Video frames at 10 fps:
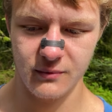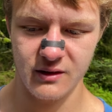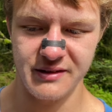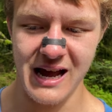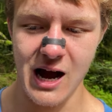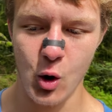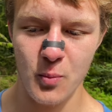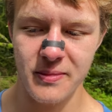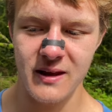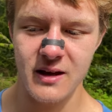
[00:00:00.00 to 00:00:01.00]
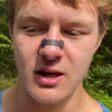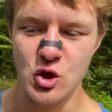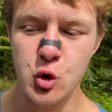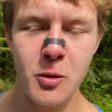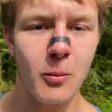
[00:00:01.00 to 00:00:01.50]
Now,
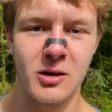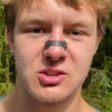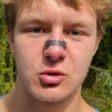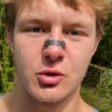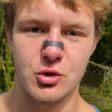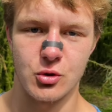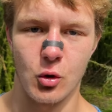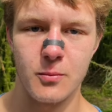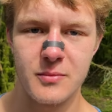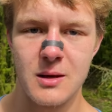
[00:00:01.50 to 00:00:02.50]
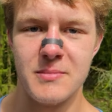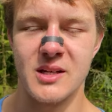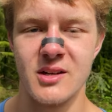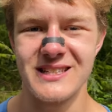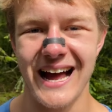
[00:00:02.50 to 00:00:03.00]
you build muscle control
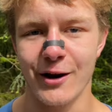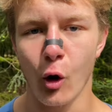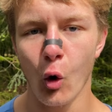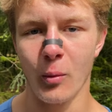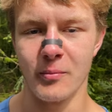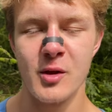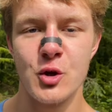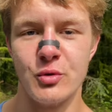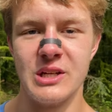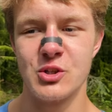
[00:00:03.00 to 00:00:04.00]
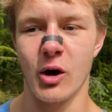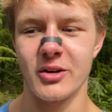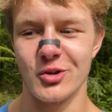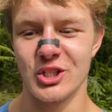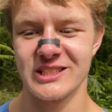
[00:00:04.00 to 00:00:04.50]
because at home, you need to
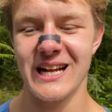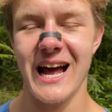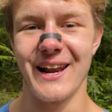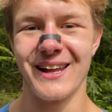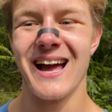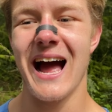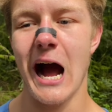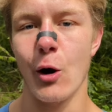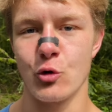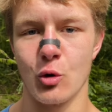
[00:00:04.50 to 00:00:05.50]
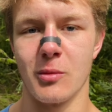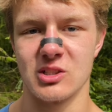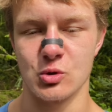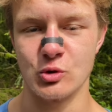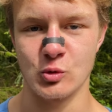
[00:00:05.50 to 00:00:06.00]
understand how your
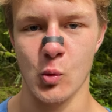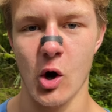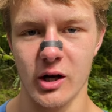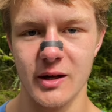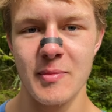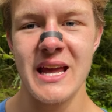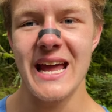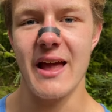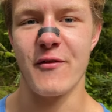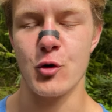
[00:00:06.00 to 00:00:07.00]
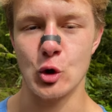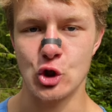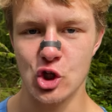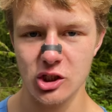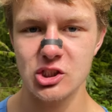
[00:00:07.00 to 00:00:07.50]
muscles work. If you
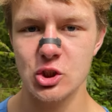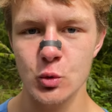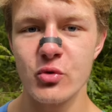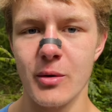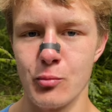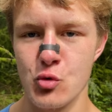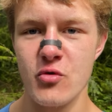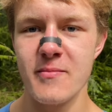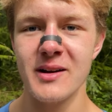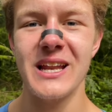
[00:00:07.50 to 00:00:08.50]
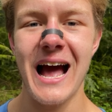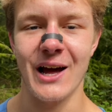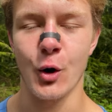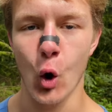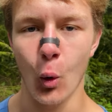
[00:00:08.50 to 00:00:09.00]
just do the movement at
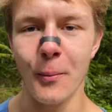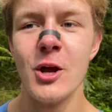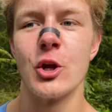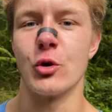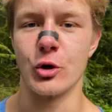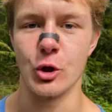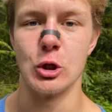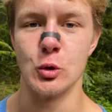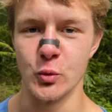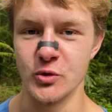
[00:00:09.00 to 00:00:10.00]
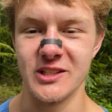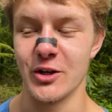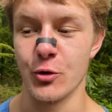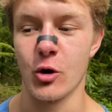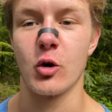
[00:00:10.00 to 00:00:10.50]
home, you're gonna lose and
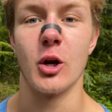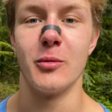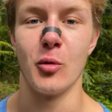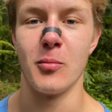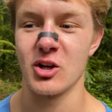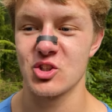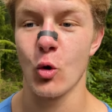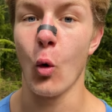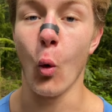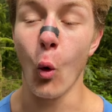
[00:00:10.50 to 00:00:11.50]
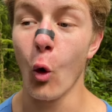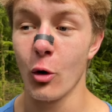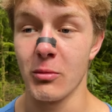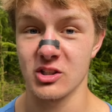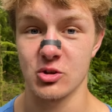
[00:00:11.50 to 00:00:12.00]
you're not gonna build muscle or
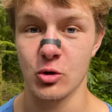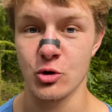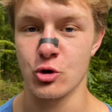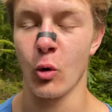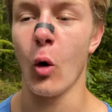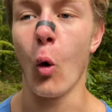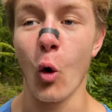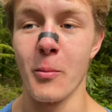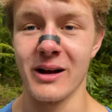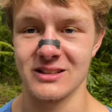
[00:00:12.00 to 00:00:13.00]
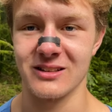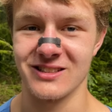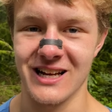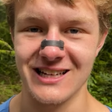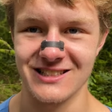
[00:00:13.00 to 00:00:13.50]
muscle control or mental
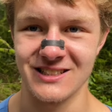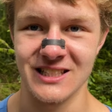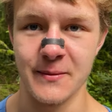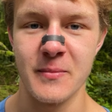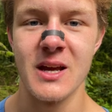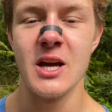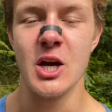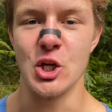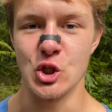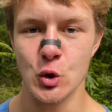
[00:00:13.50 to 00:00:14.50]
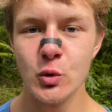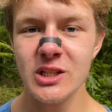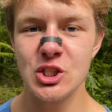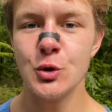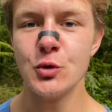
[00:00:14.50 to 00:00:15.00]
tenacity. You
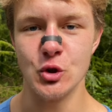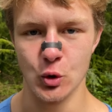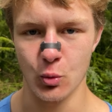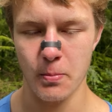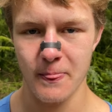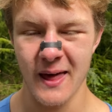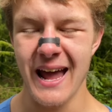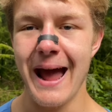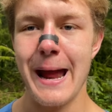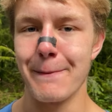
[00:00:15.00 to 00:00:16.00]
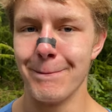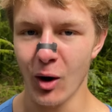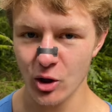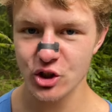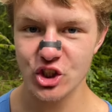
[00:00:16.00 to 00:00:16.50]
need to do a
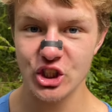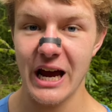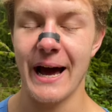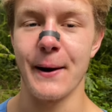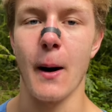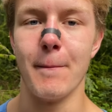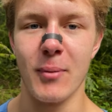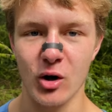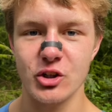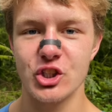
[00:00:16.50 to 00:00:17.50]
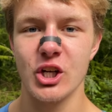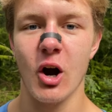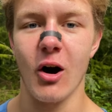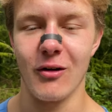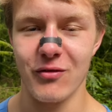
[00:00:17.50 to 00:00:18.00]
bunch and a bunch
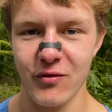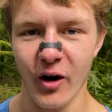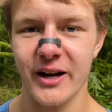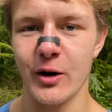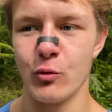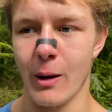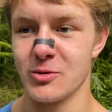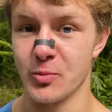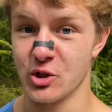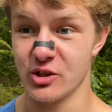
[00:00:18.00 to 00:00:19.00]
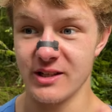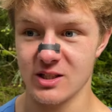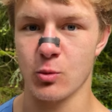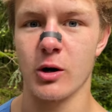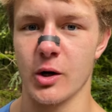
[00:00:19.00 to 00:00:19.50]
of fucking reps, which
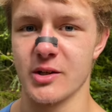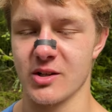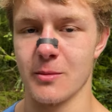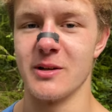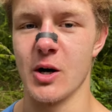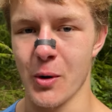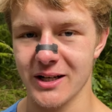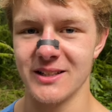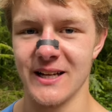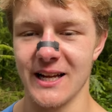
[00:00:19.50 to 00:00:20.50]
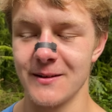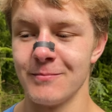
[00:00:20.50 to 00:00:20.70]
this workout is gonna be directed at,